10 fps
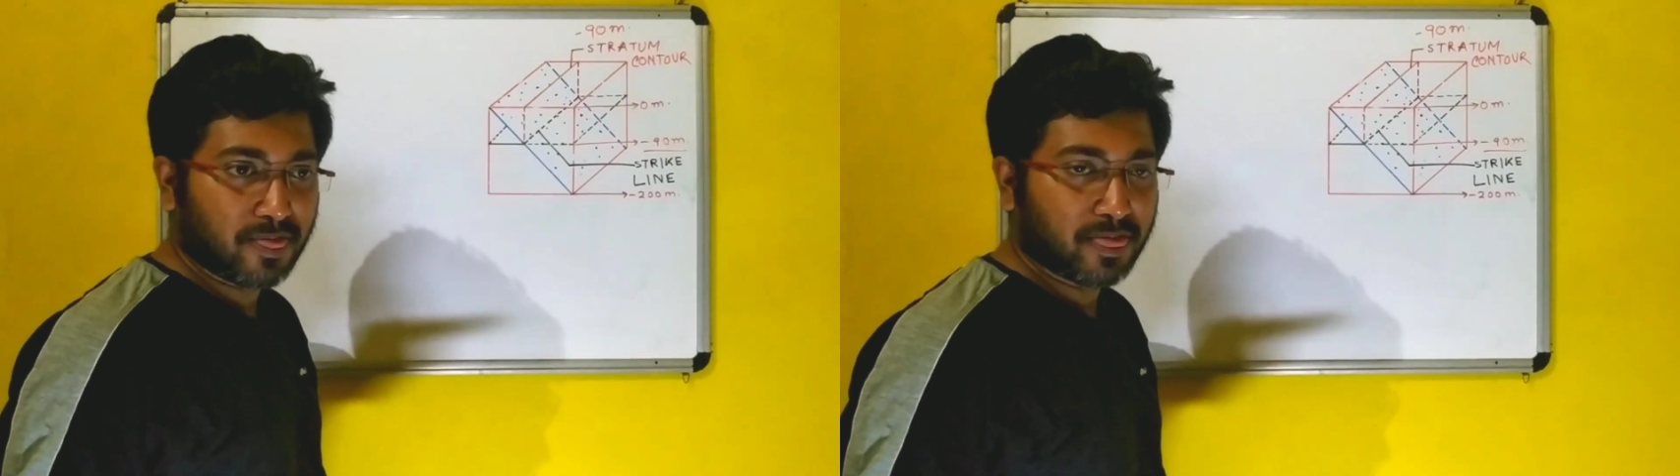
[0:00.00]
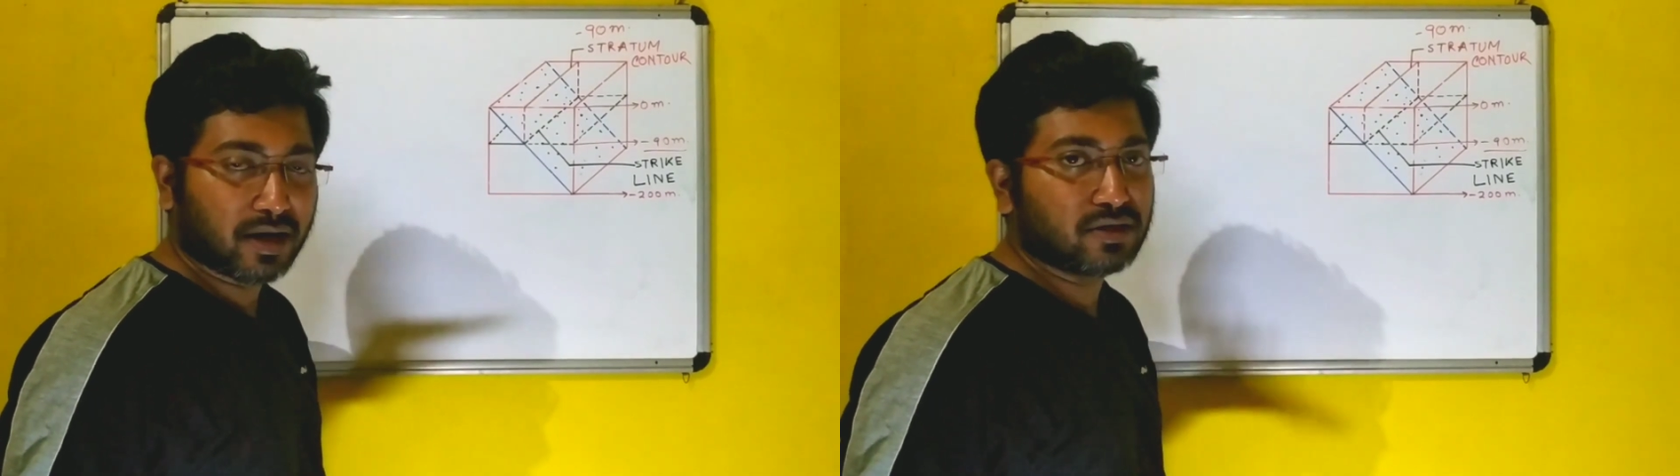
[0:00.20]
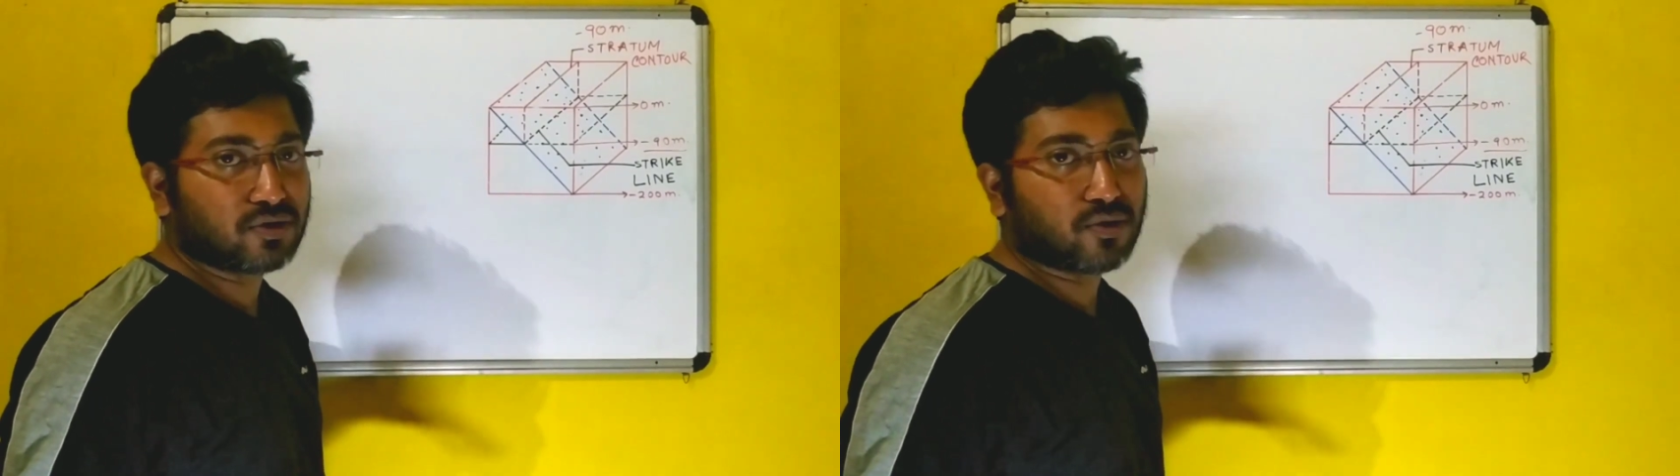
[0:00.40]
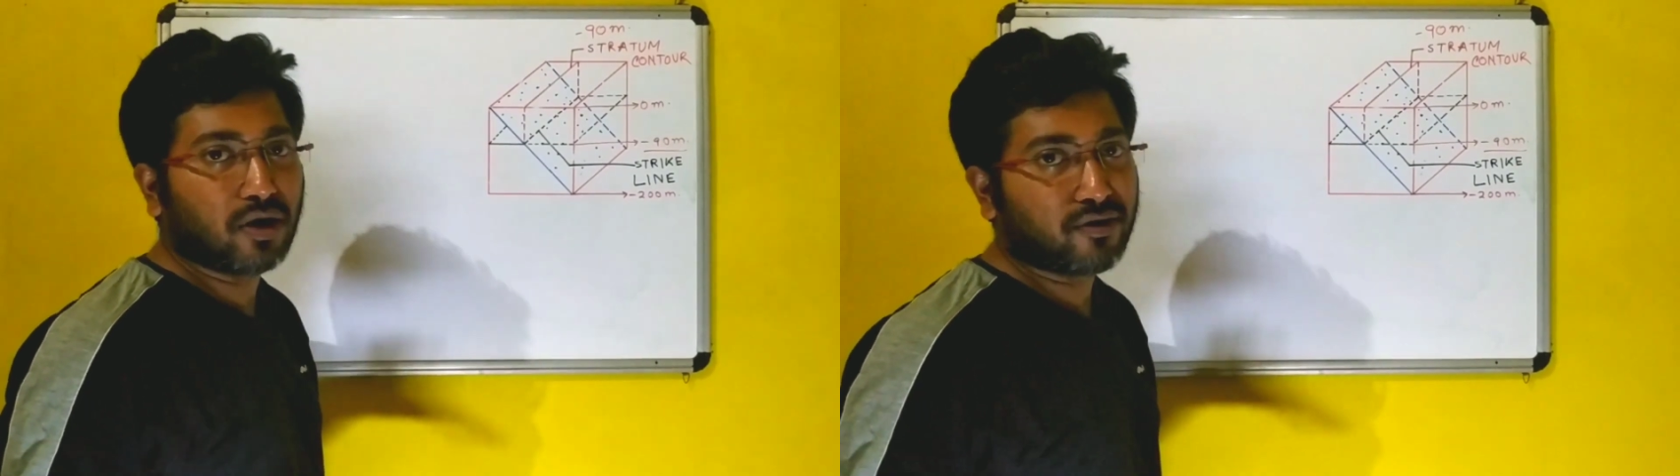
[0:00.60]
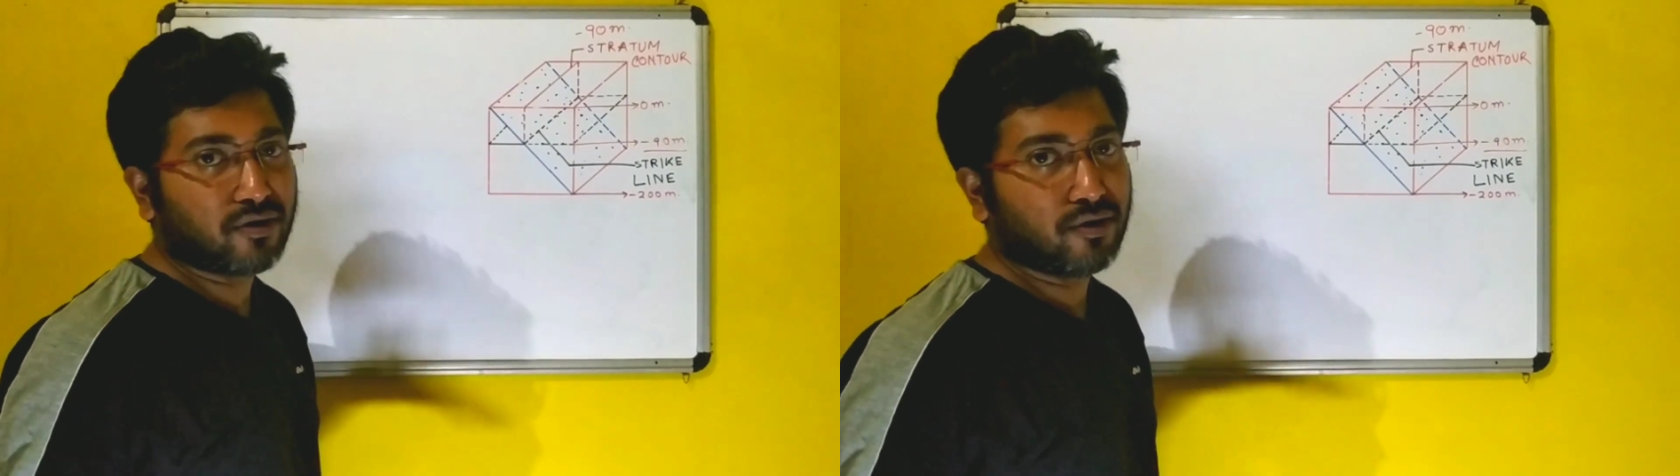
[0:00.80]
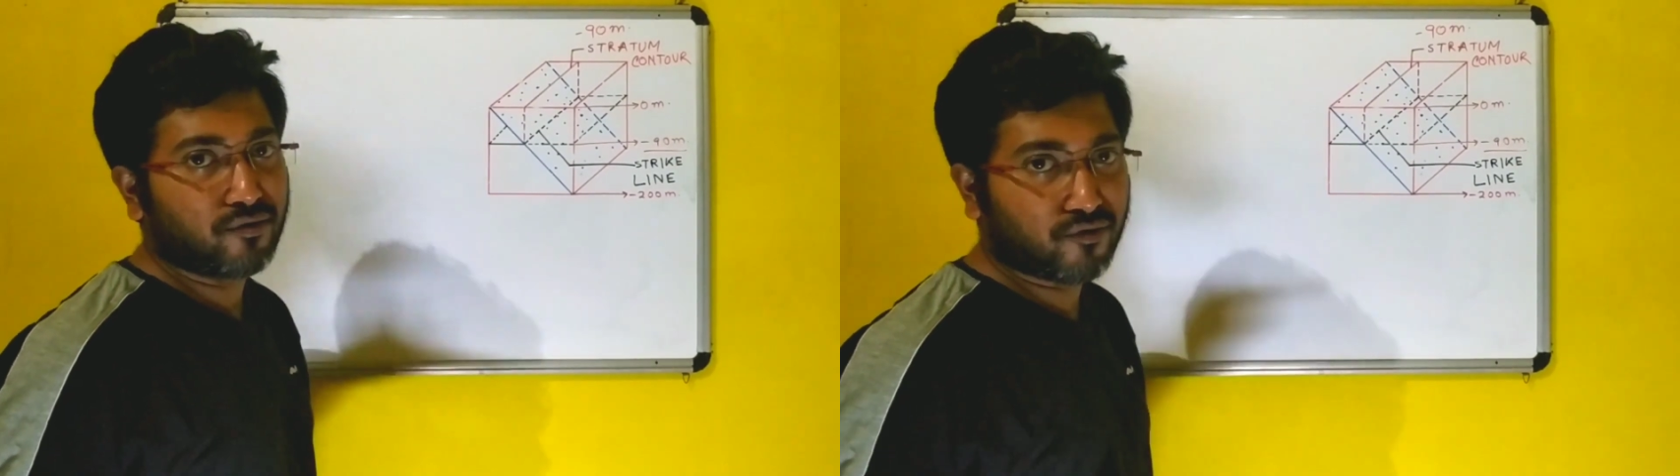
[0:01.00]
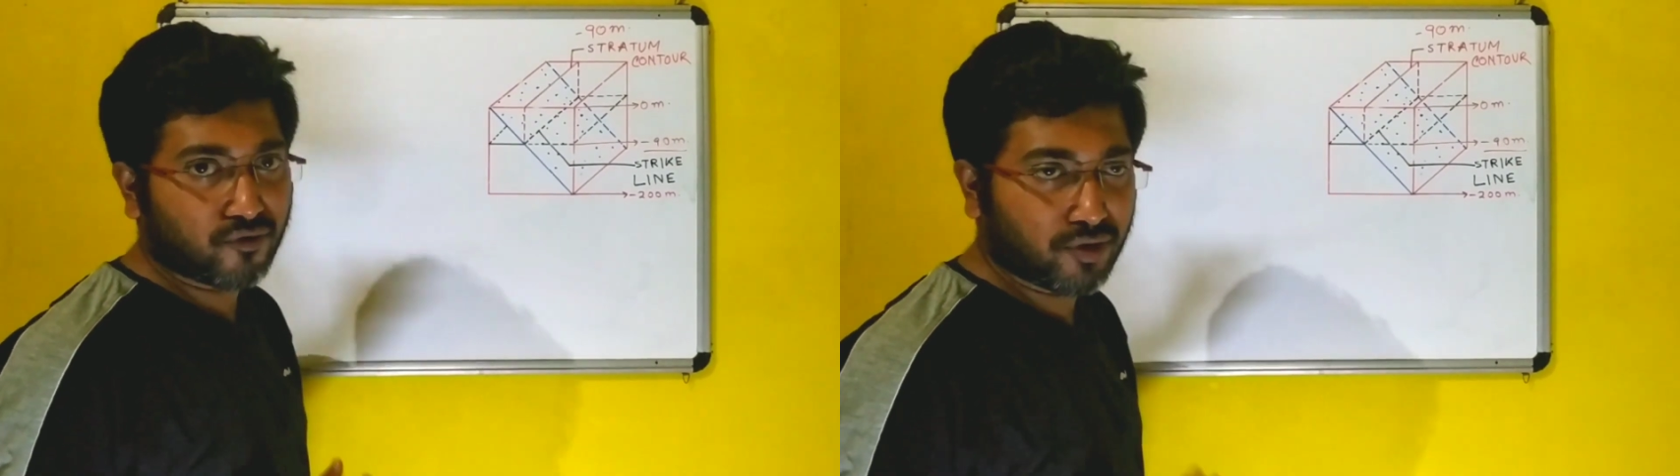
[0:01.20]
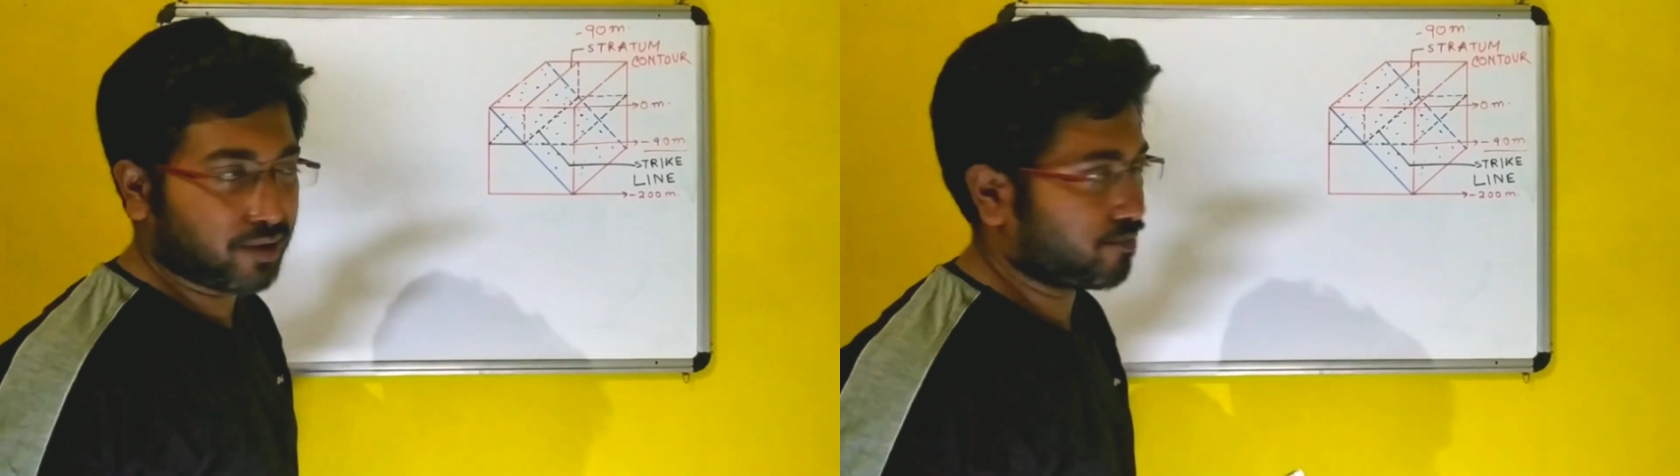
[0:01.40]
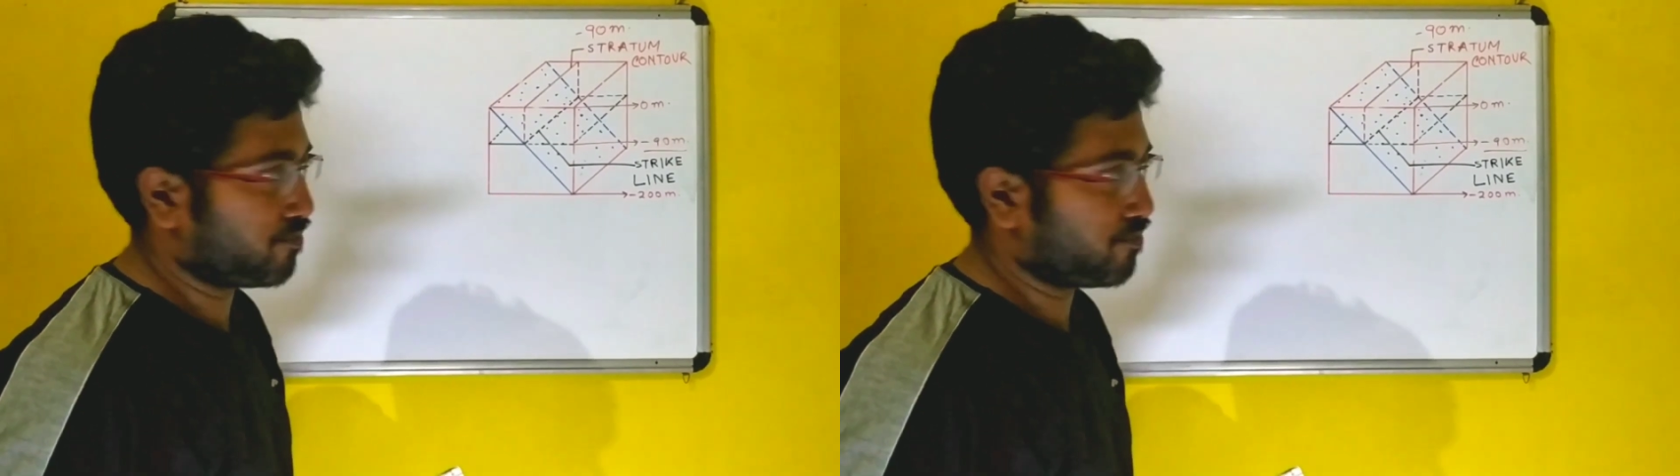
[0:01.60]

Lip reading: That is called true dip.